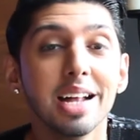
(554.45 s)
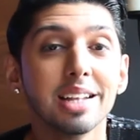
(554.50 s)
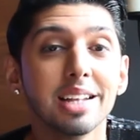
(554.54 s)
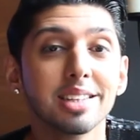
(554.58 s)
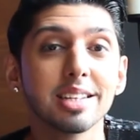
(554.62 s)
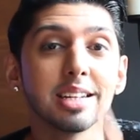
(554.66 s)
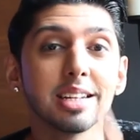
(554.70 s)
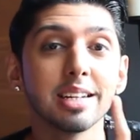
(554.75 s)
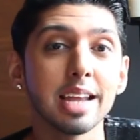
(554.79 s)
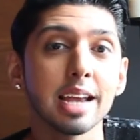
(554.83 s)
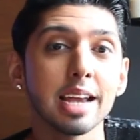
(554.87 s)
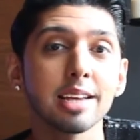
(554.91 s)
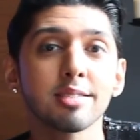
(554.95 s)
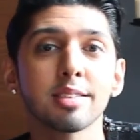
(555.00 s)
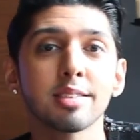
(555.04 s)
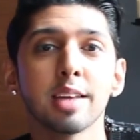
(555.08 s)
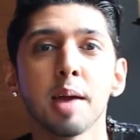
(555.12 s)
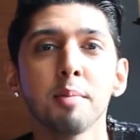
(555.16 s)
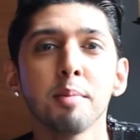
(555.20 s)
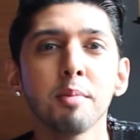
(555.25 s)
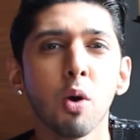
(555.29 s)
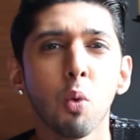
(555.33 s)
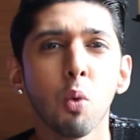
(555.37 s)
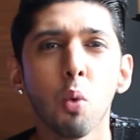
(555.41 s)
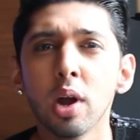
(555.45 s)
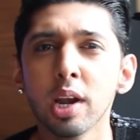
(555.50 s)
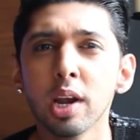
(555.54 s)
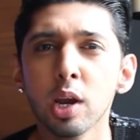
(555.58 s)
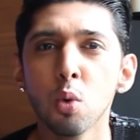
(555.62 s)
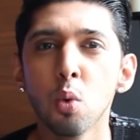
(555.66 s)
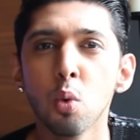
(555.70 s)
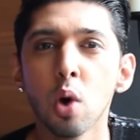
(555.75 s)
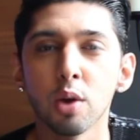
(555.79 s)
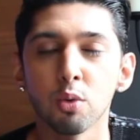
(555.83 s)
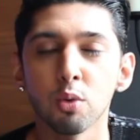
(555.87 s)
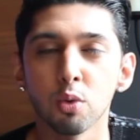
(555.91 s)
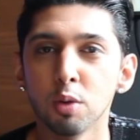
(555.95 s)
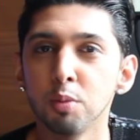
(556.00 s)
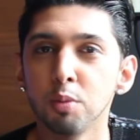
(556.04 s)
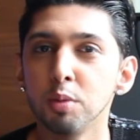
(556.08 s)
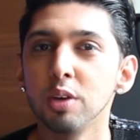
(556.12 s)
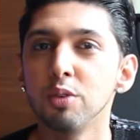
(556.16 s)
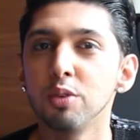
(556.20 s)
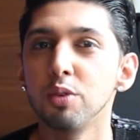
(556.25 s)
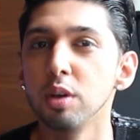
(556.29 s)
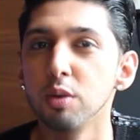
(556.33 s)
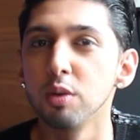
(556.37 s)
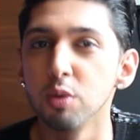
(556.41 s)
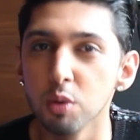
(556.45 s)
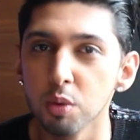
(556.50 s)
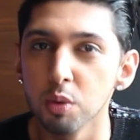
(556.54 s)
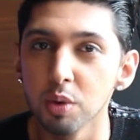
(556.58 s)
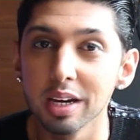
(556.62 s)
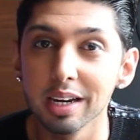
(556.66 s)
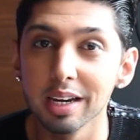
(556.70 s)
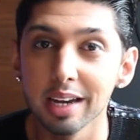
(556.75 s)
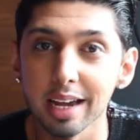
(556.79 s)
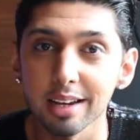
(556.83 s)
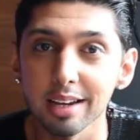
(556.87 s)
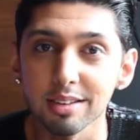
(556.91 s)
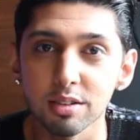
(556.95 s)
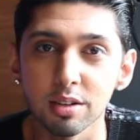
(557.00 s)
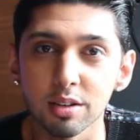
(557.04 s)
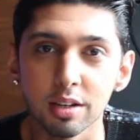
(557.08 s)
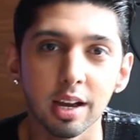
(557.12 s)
Till next time, wonder what we'll be reviewing next.